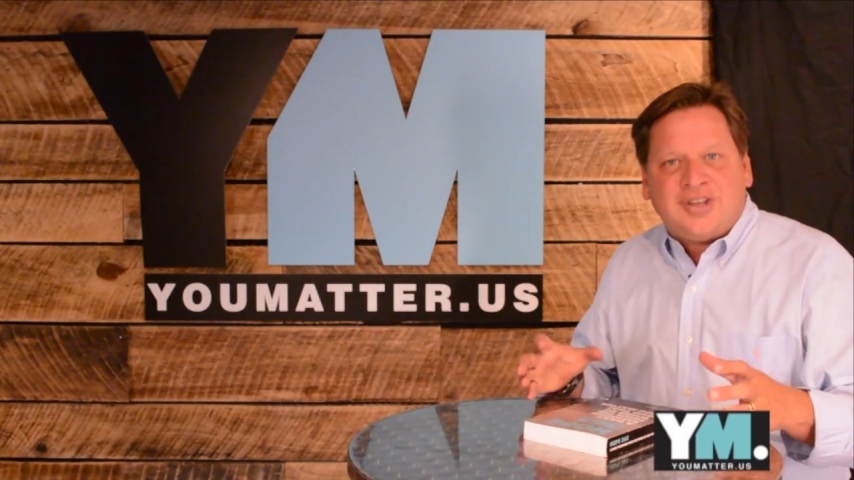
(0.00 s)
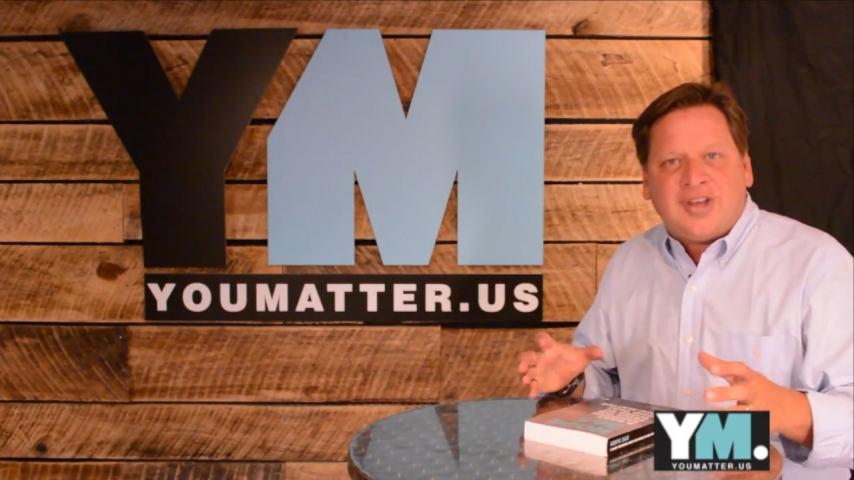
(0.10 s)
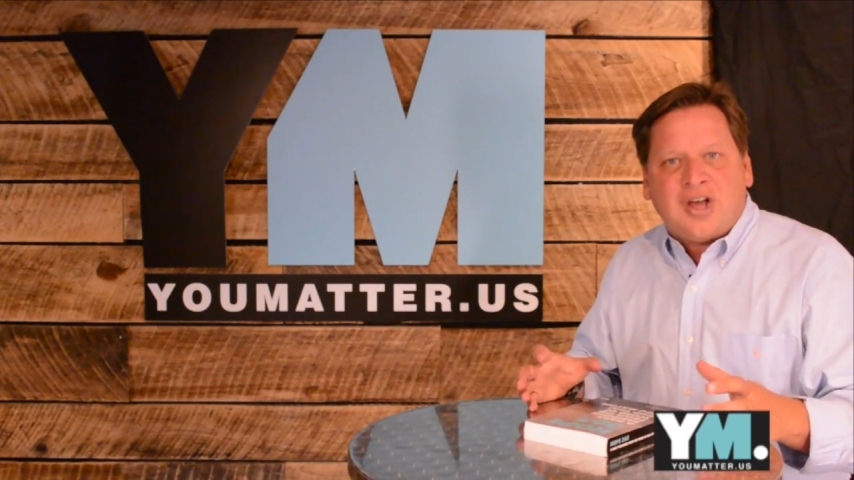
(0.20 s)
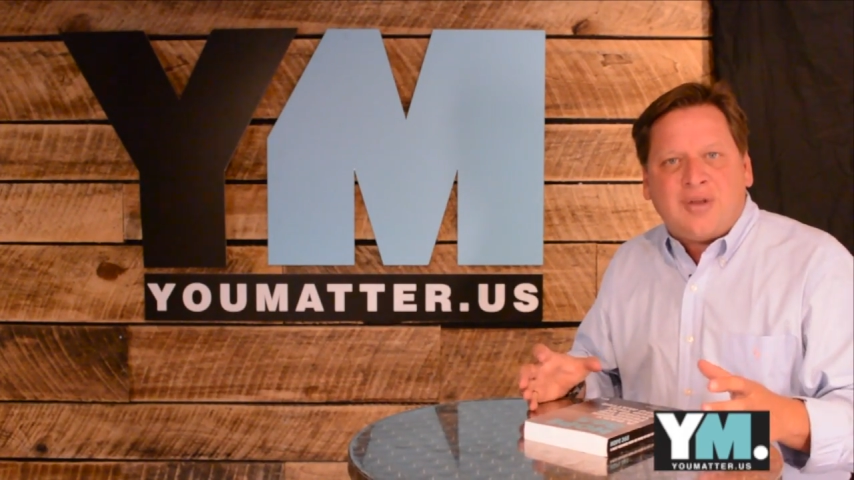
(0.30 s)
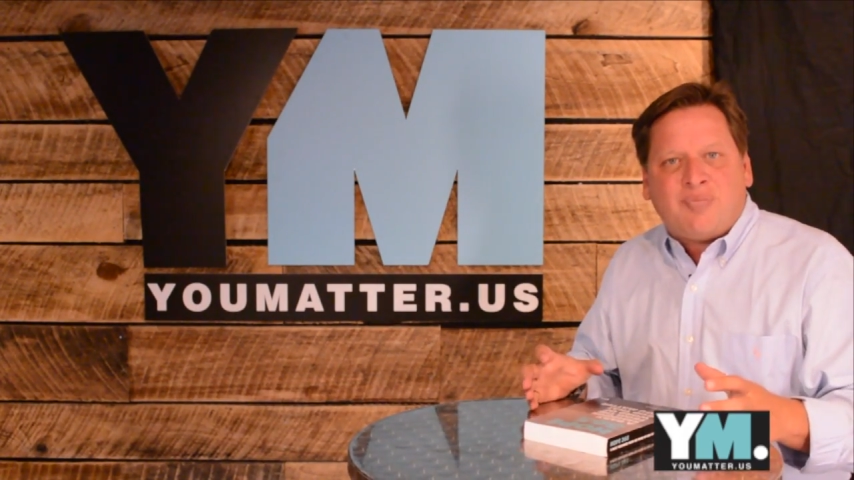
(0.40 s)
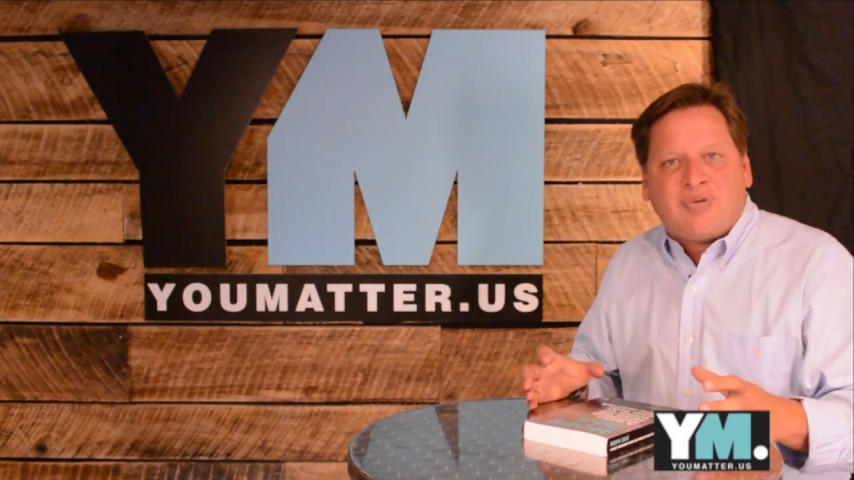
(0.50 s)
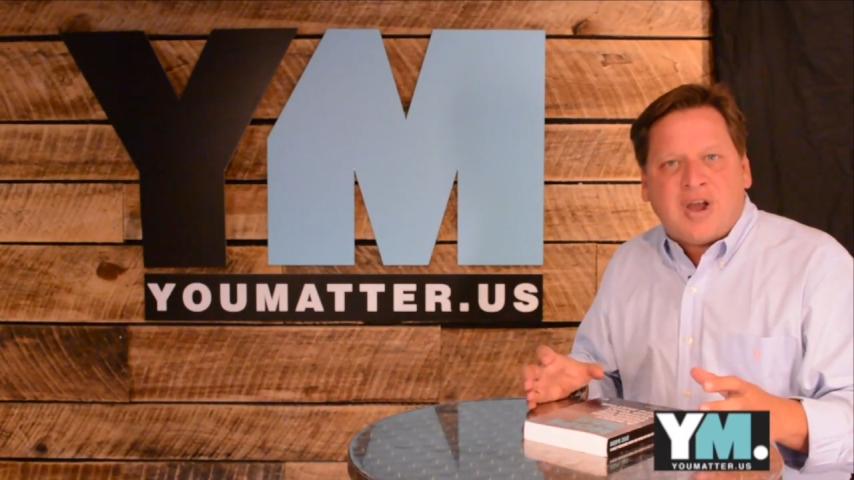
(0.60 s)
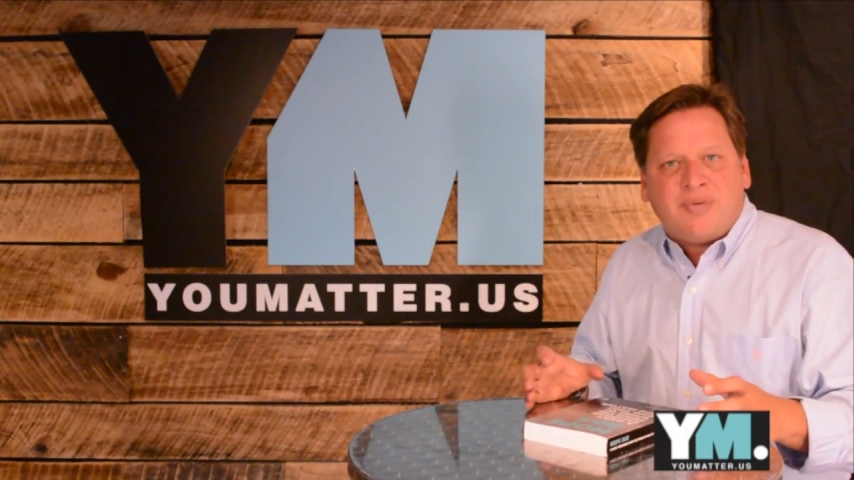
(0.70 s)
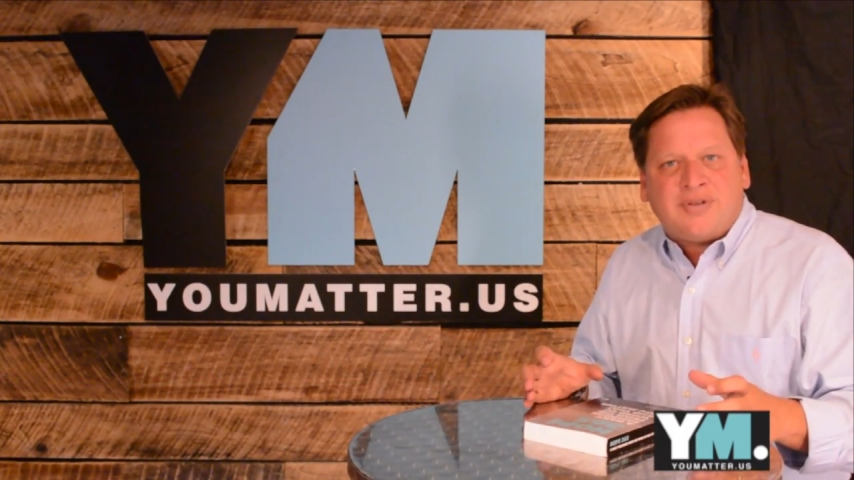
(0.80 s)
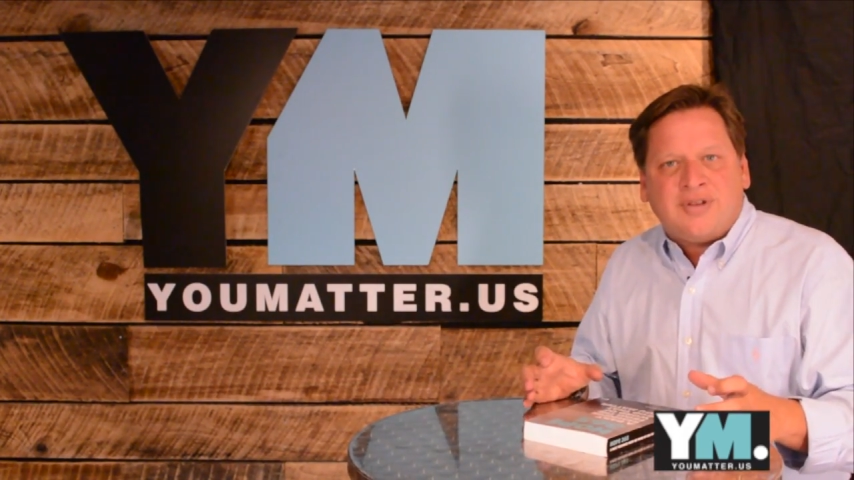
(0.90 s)
that God
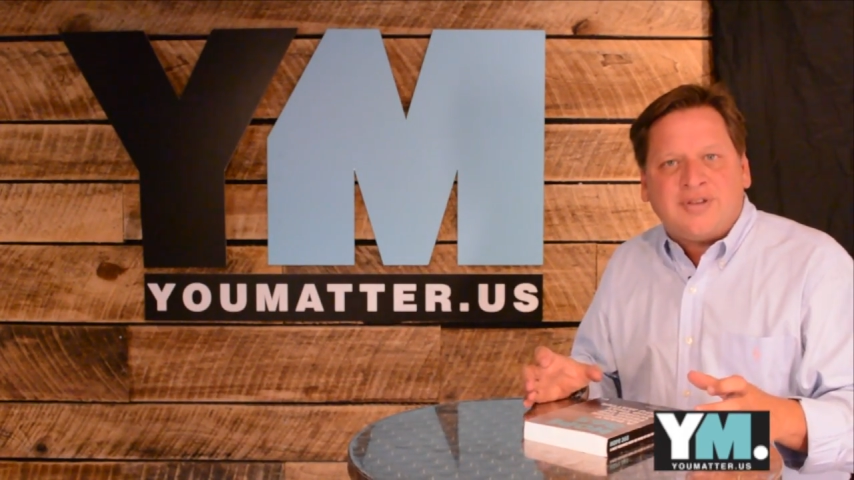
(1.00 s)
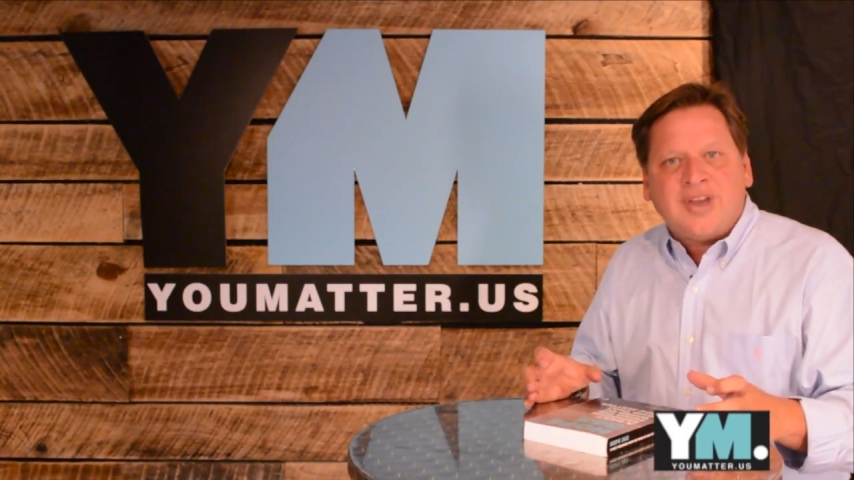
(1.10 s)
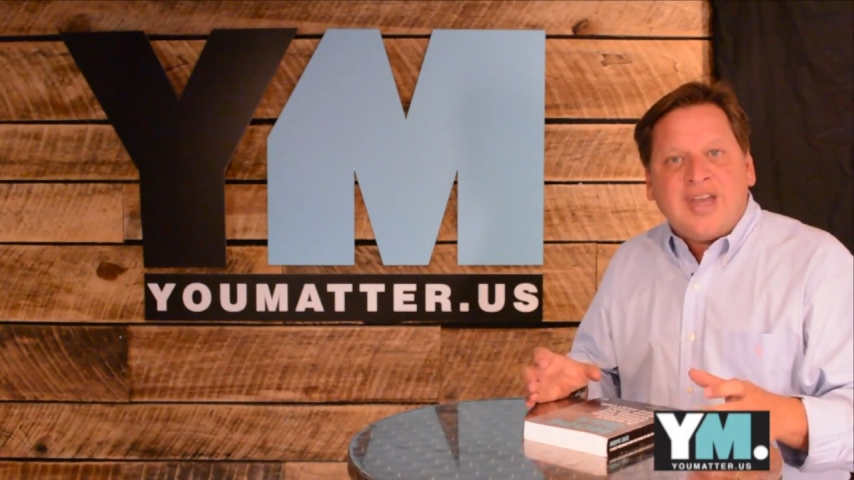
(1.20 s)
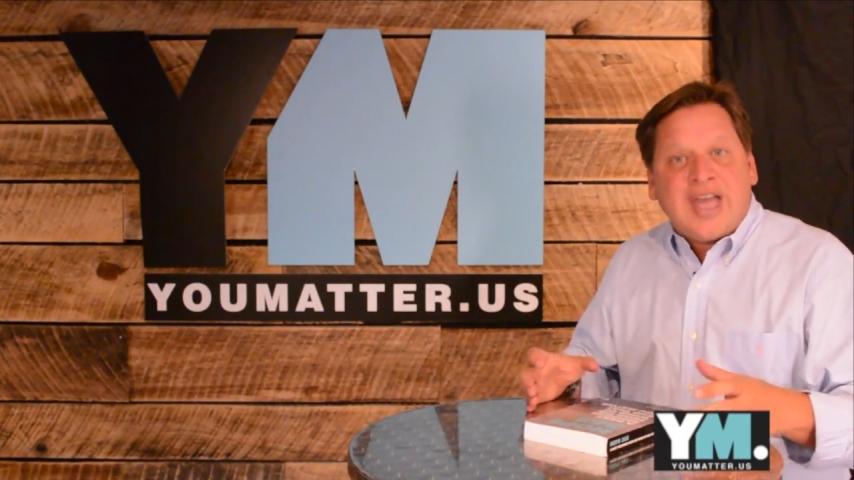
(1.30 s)
promises